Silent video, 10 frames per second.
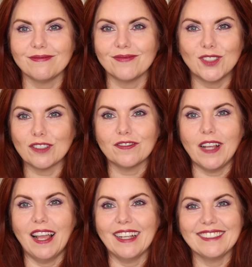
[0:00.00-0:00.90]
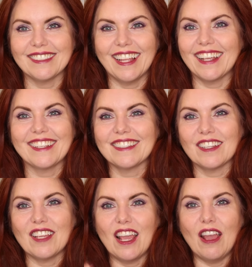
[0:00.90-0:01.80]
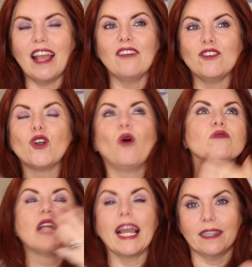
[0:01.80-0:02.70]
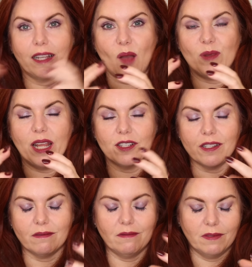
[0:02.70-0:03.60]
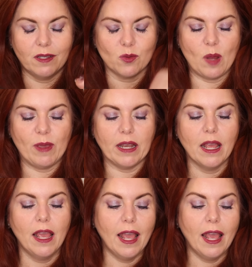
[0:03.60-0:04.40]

you're fine. Like, if you don't like the combination, is what I mean.